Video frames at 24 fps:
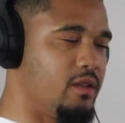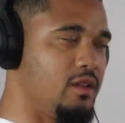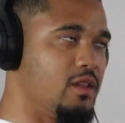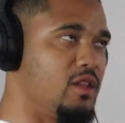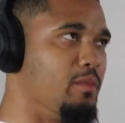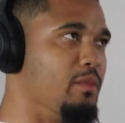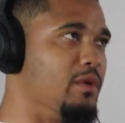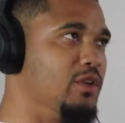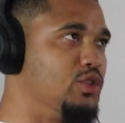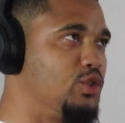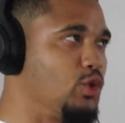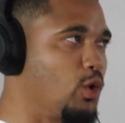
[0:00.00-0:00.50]

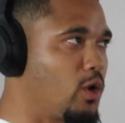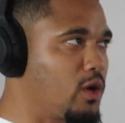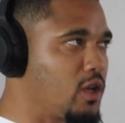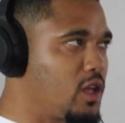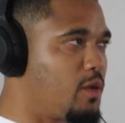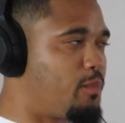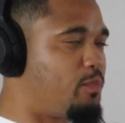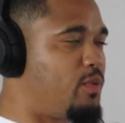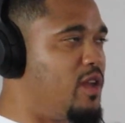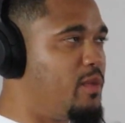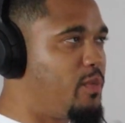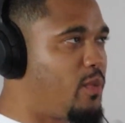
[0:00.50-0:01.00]
the
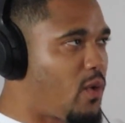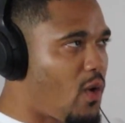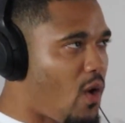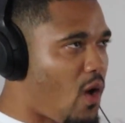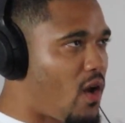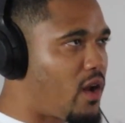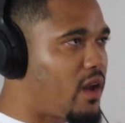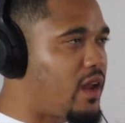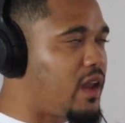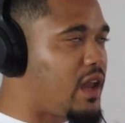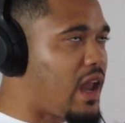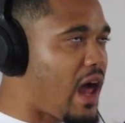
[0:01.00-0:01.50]
majority of people
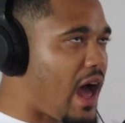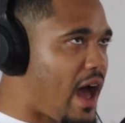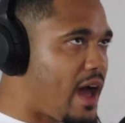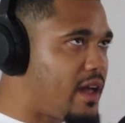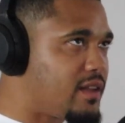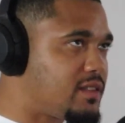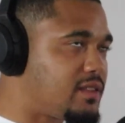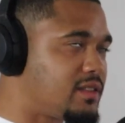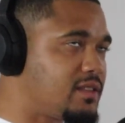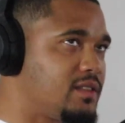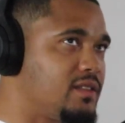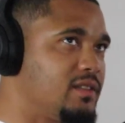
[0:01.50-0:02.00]
are
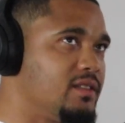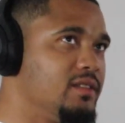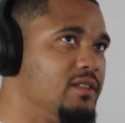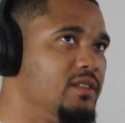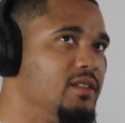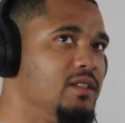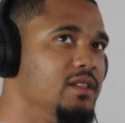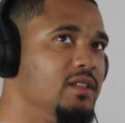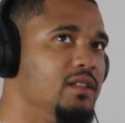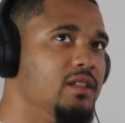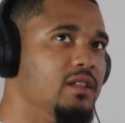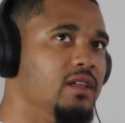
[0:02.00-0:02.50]
not
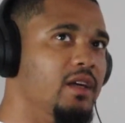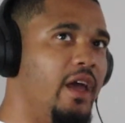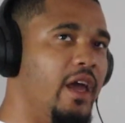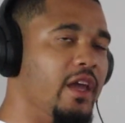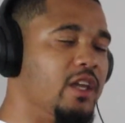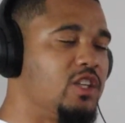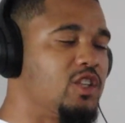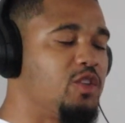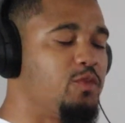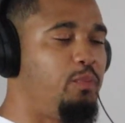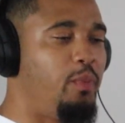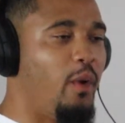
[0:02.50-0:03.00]

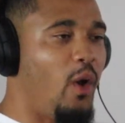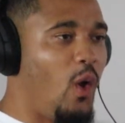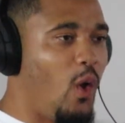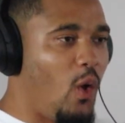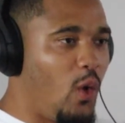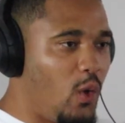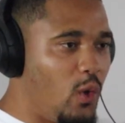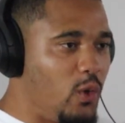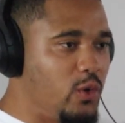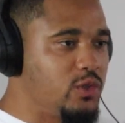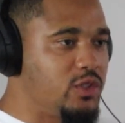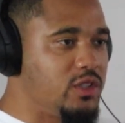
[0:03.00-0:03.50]

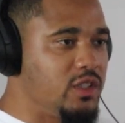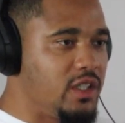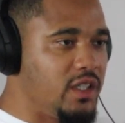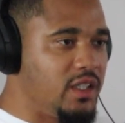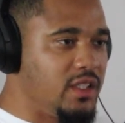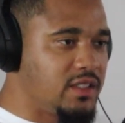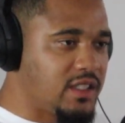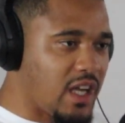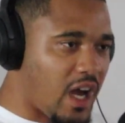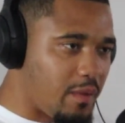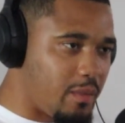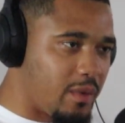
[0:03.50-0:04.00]
exposed to
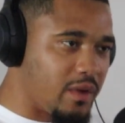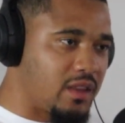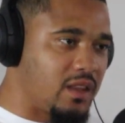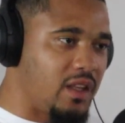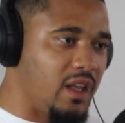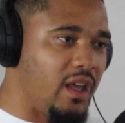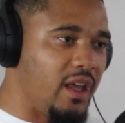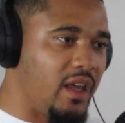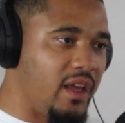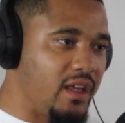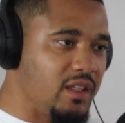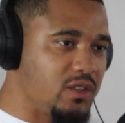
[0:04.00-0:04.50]
these type of
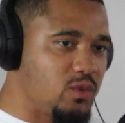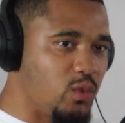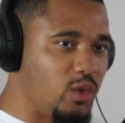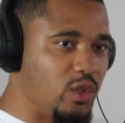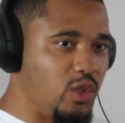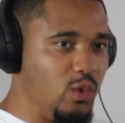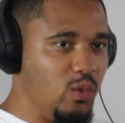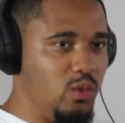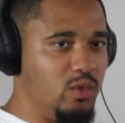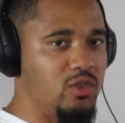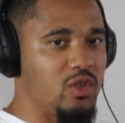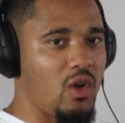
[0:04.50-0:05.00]
things when
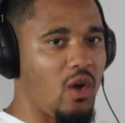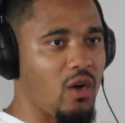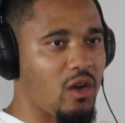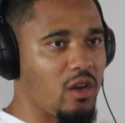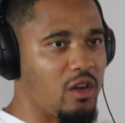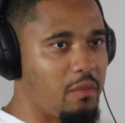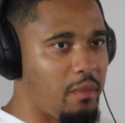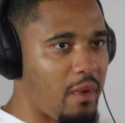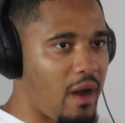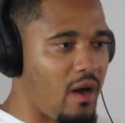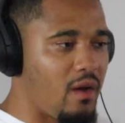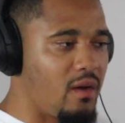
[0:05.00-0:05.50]
right. you're
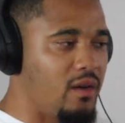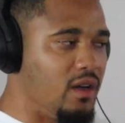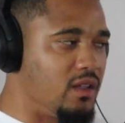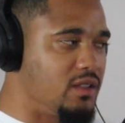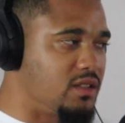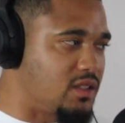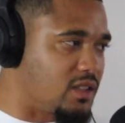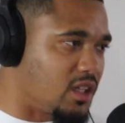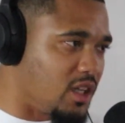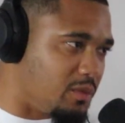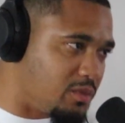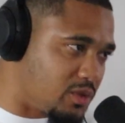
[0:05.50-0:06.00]
talking about a
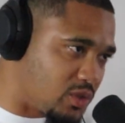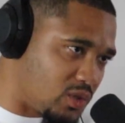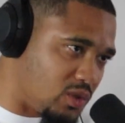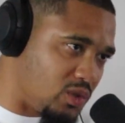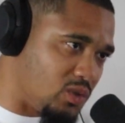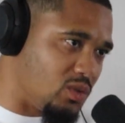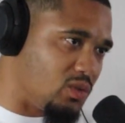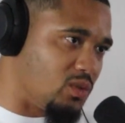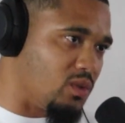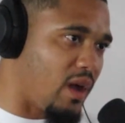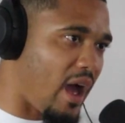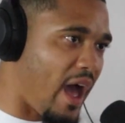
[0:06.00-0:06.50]
STEM
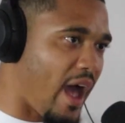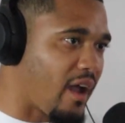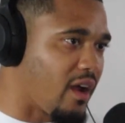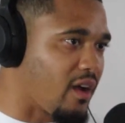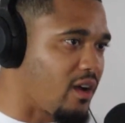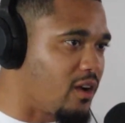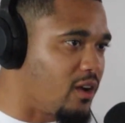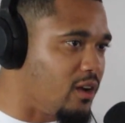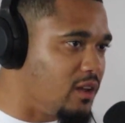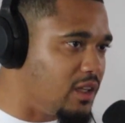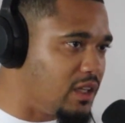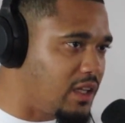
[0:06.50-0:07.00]
school or
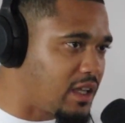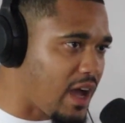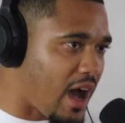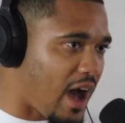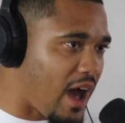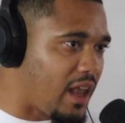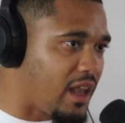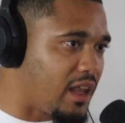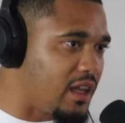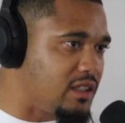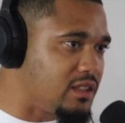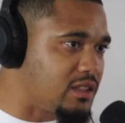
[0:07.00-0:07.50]
Akron Early
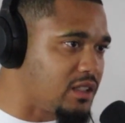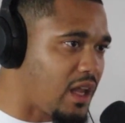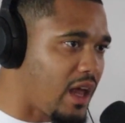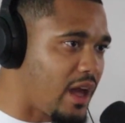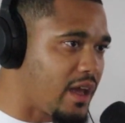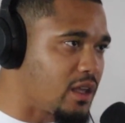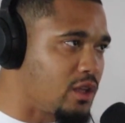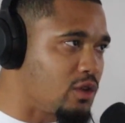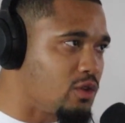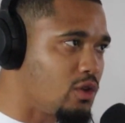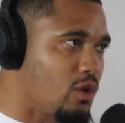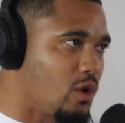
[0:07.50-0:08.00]
College. Right, right.
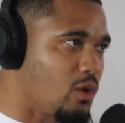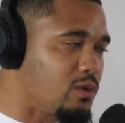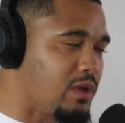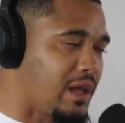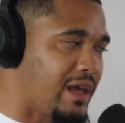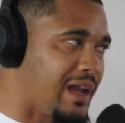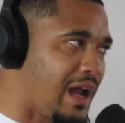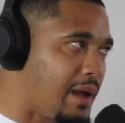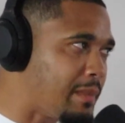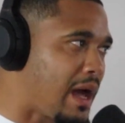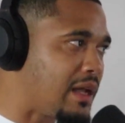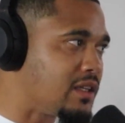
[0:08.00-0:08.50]
Like, you know,
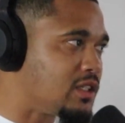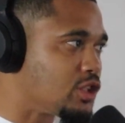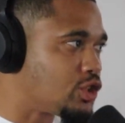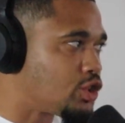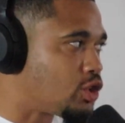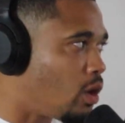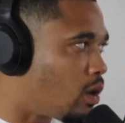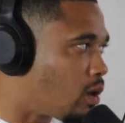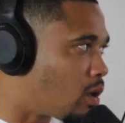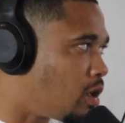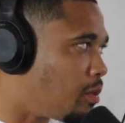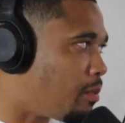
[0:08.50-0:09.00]
and I'm not
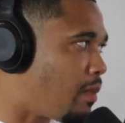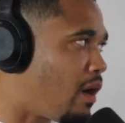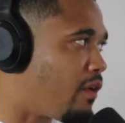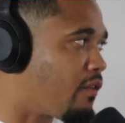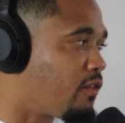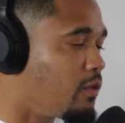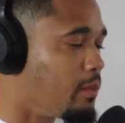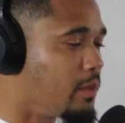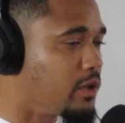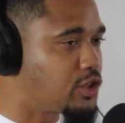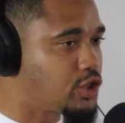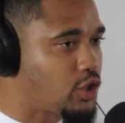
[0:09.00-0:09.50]
just talking
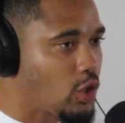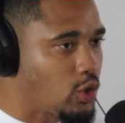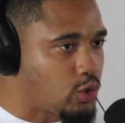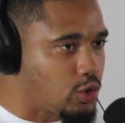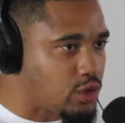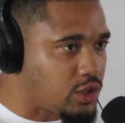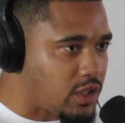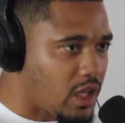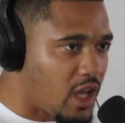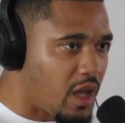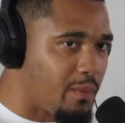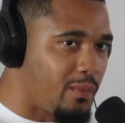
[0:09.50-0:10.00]
about from a
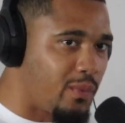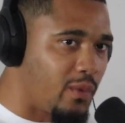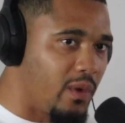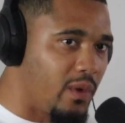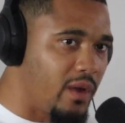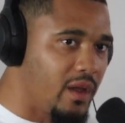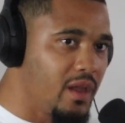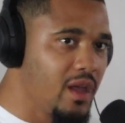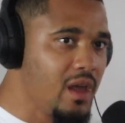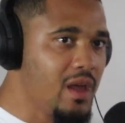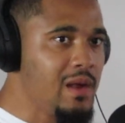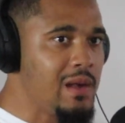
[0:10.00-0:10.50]
social
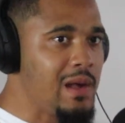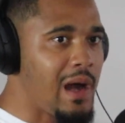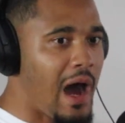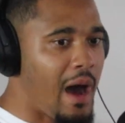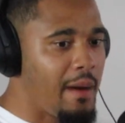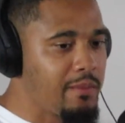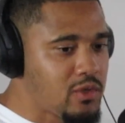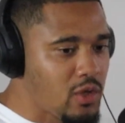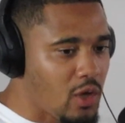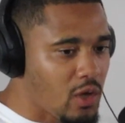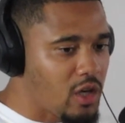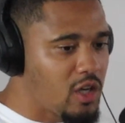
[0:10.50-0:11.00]
standpoint.
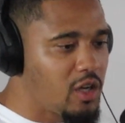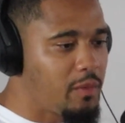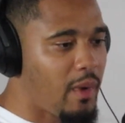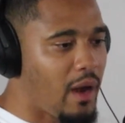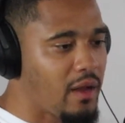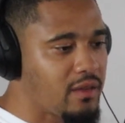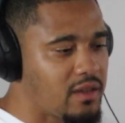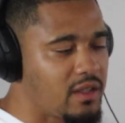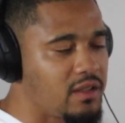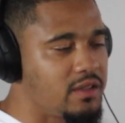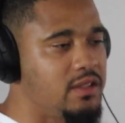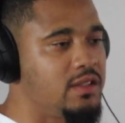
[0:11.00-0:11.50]
I'm talking
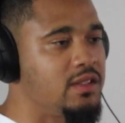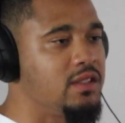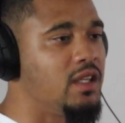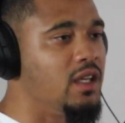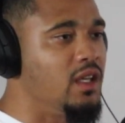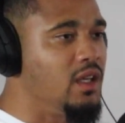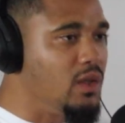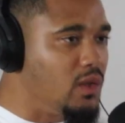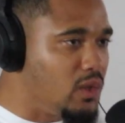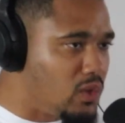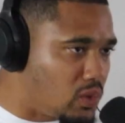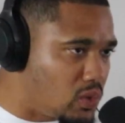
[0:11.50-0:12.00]
about the
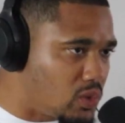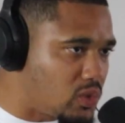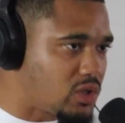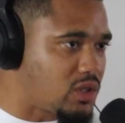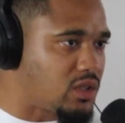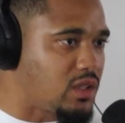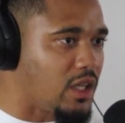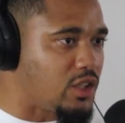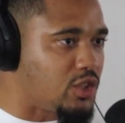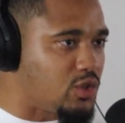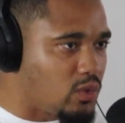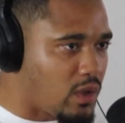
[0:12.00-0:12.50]

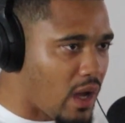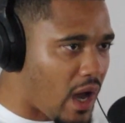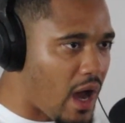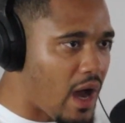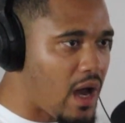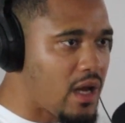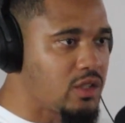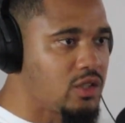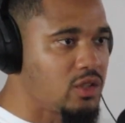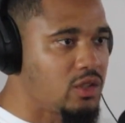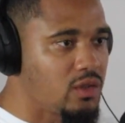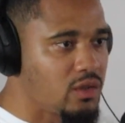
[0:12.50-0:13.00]
skills that you
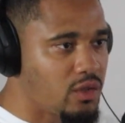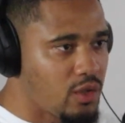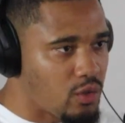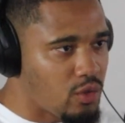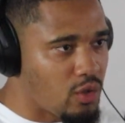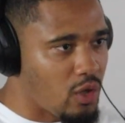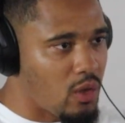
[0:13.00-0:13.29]
guys are, you